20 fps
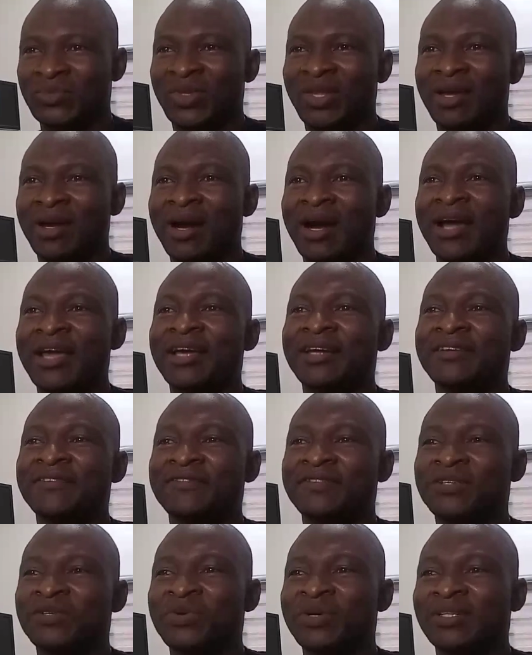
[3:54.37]
The higher the
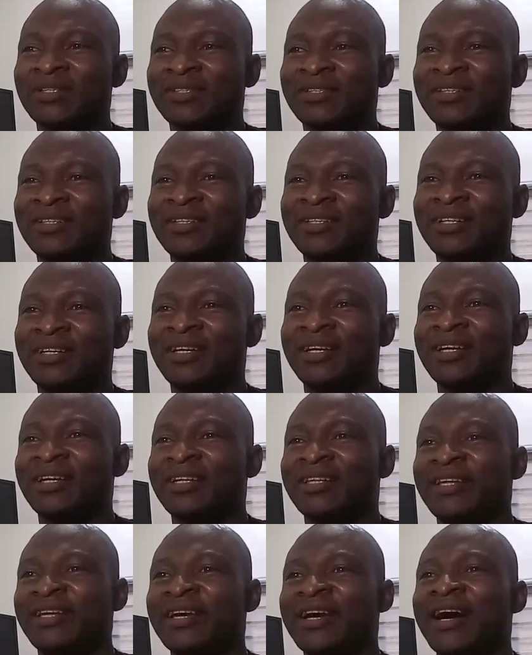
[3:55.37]
frequency,
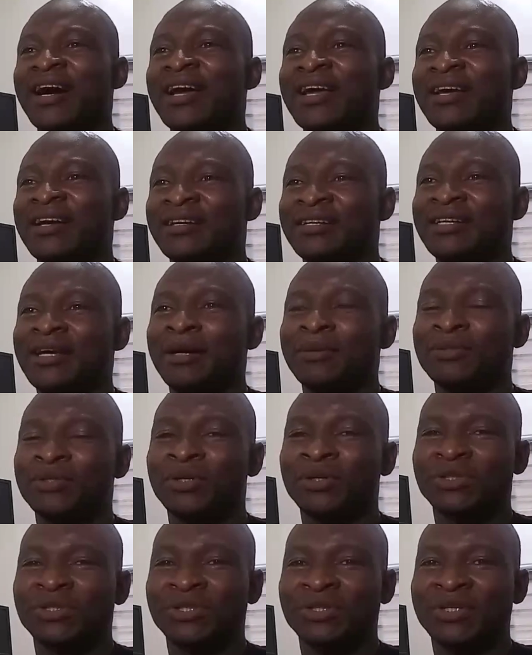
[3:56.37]
the higher the
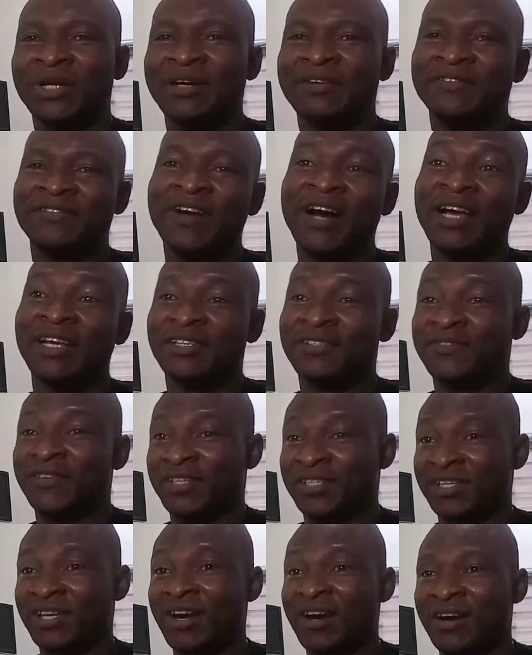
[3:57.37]
absorption, and vice
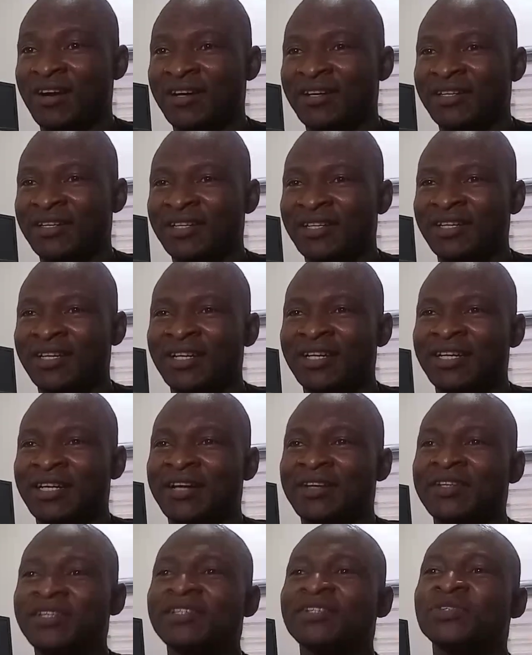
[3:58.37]
versa.
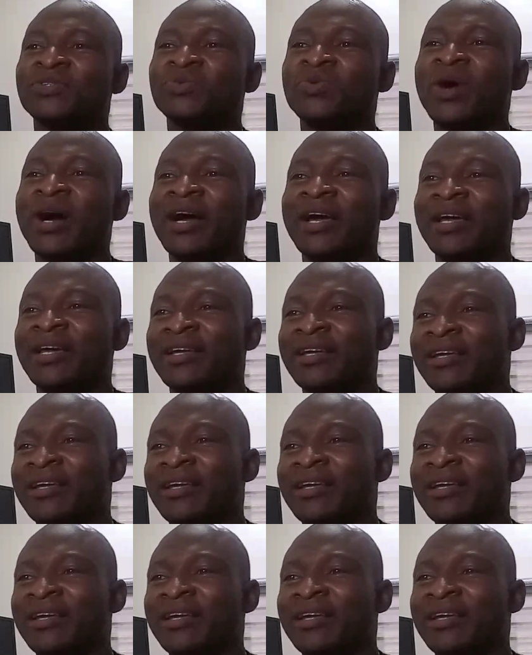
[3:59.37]
Now, this is why